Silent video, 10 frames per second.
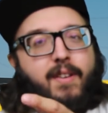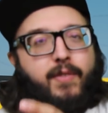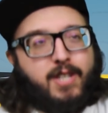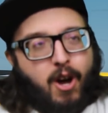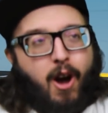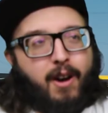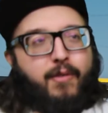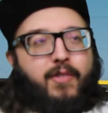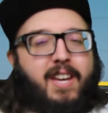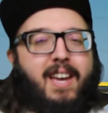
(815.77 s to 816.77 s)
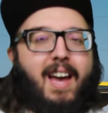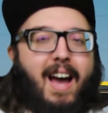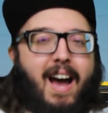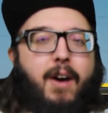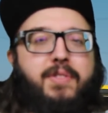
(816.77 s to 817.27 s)
photography
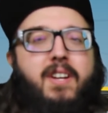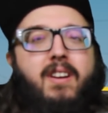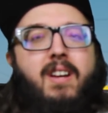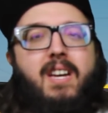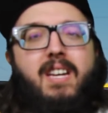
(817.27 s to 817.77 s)
out there.